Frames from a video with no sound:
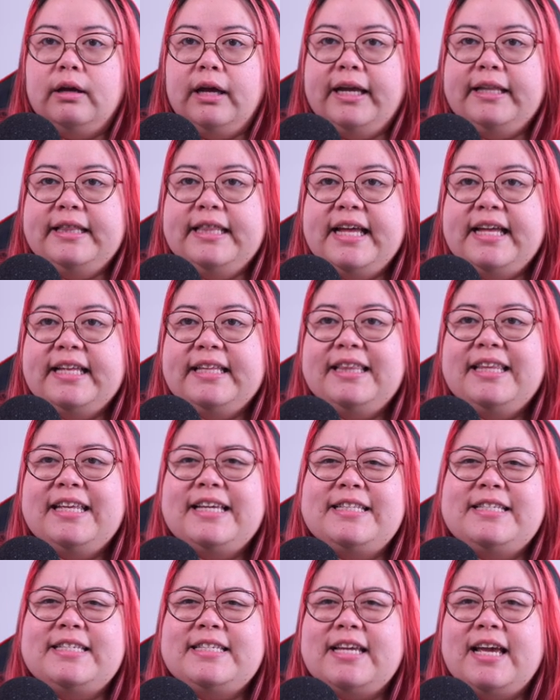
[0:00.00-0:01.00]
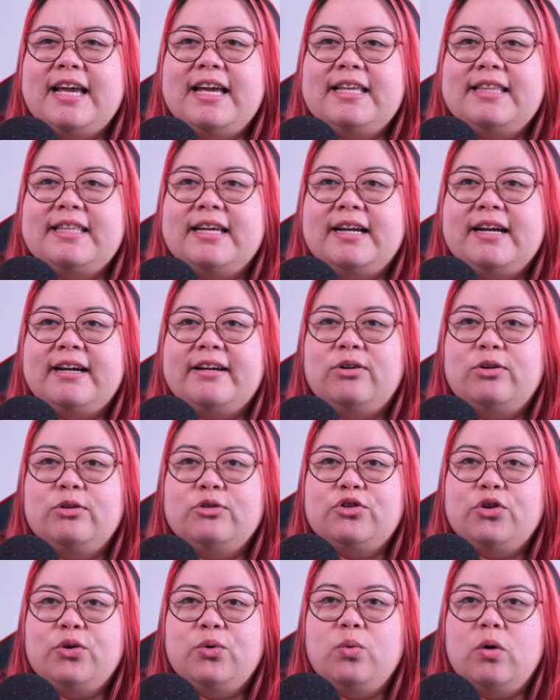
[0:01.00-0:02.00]
And then let's say that I
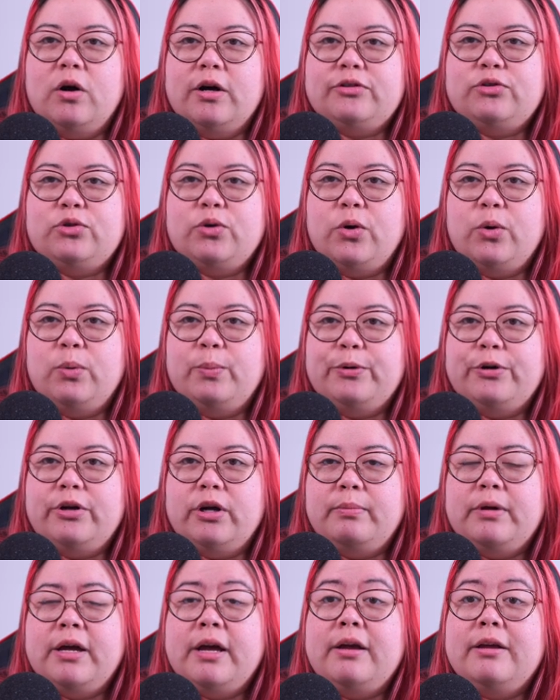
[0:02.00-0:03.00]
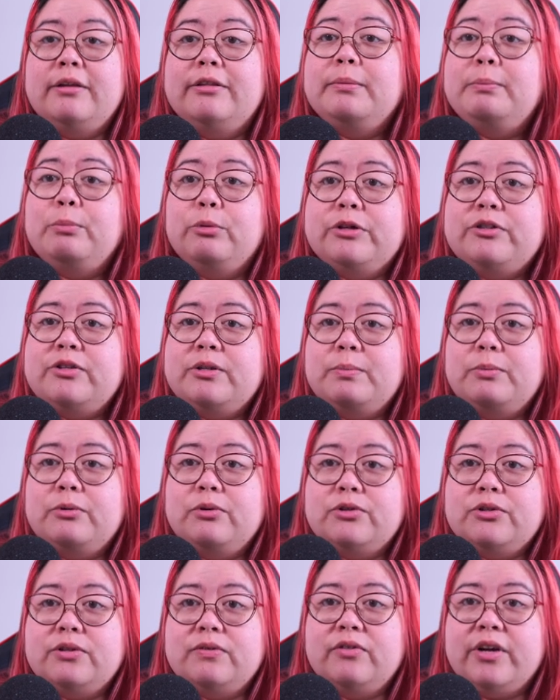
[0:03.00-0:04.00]
also want to open up the
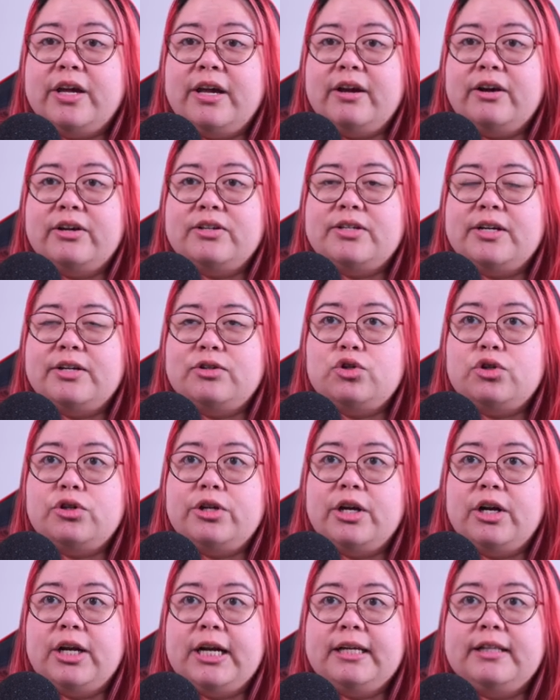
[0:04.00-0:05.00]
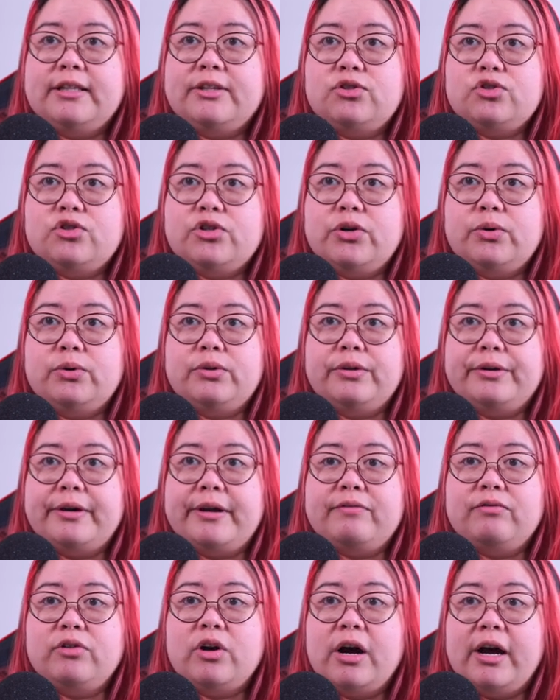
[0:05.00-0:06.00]
principles of chaos engineering, this note that
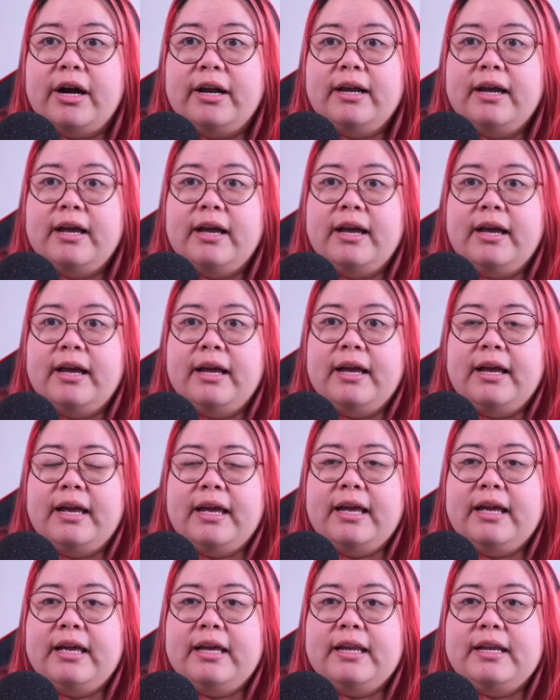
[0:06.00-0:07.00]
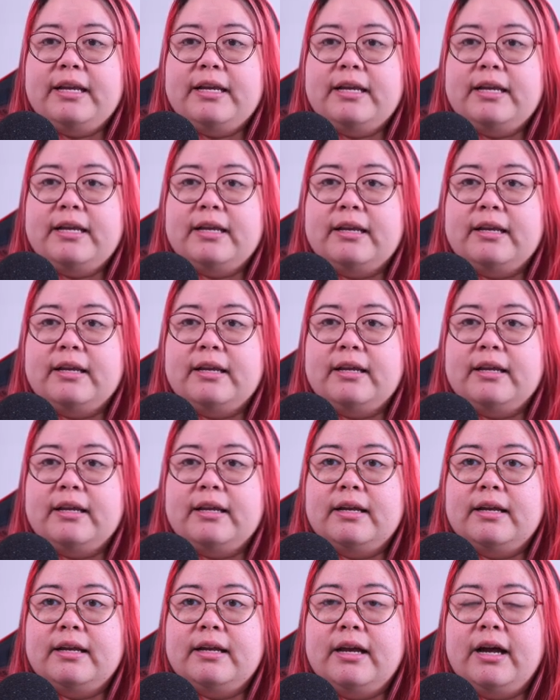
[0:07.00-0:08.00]
I've got, in
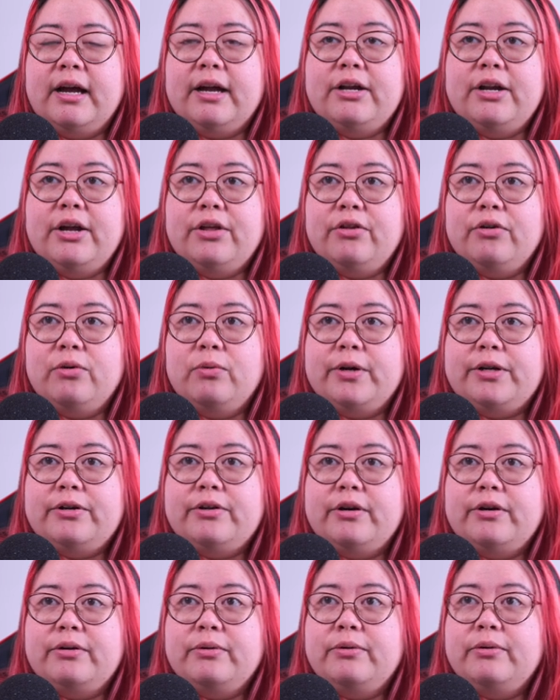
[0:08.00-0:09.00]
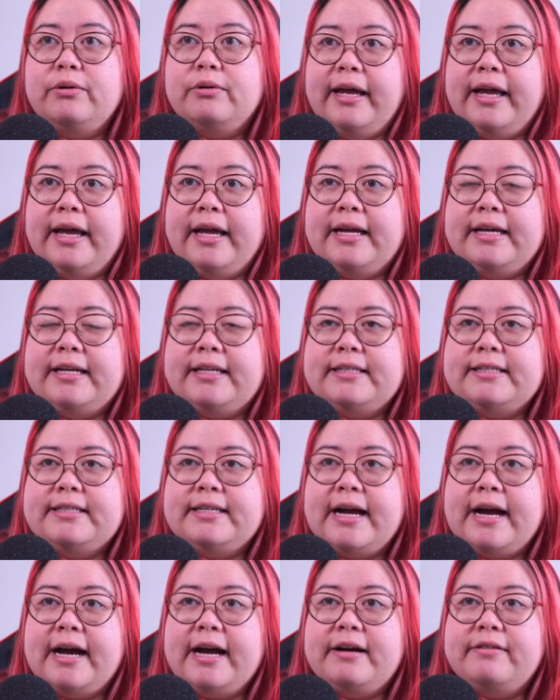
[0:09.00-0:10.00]
another window and
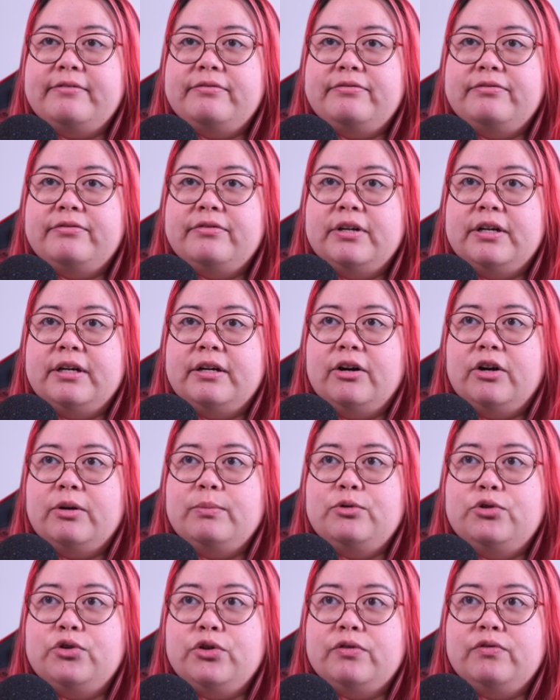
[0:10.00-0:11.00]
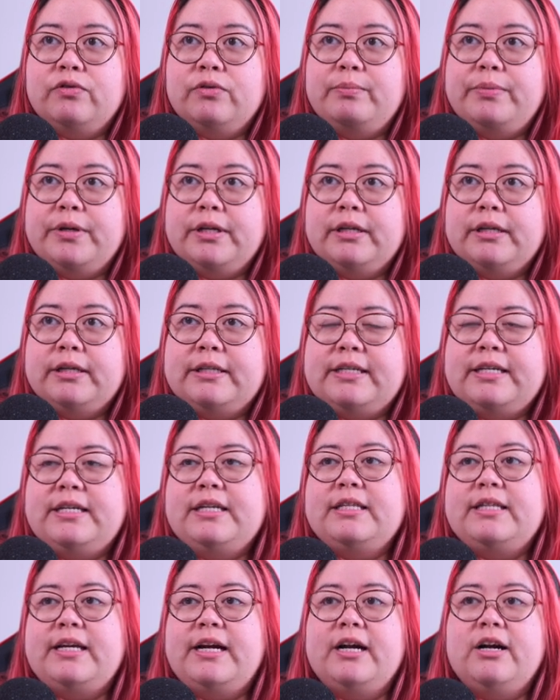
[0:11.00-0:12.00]
have
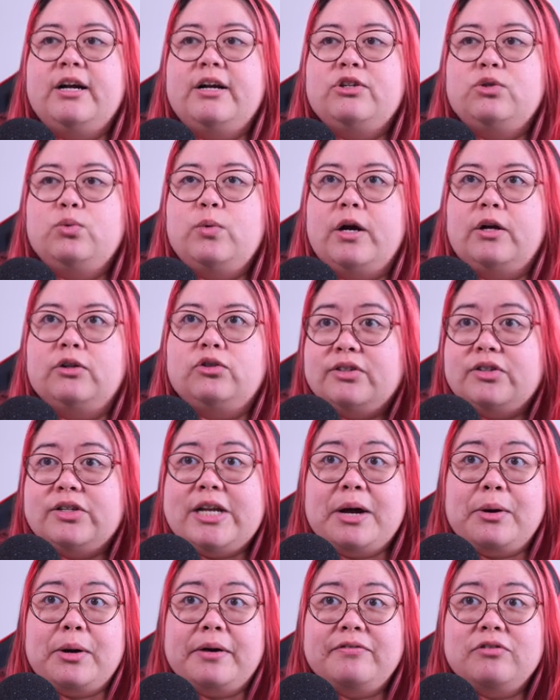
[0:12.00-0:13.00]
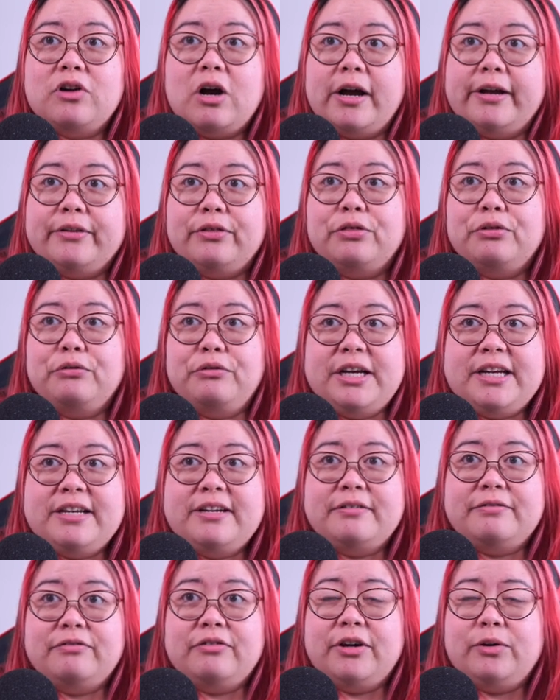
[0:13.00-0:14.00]
observability there as well. So now I've got three
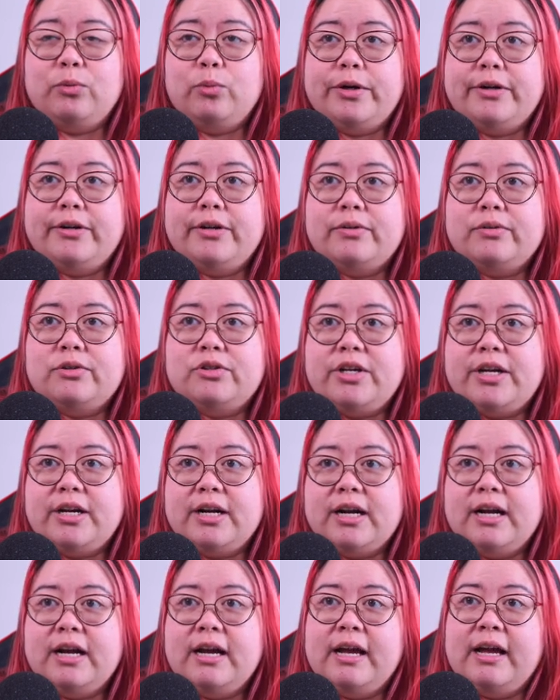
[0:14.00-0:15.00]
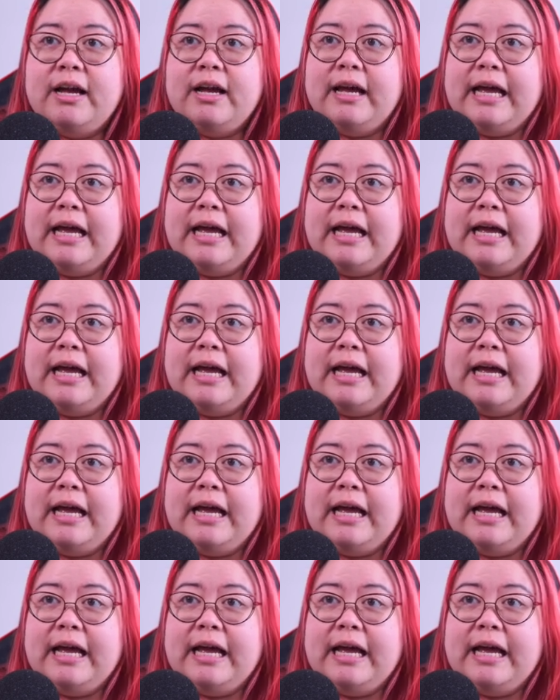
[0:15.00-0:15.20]
different windows here,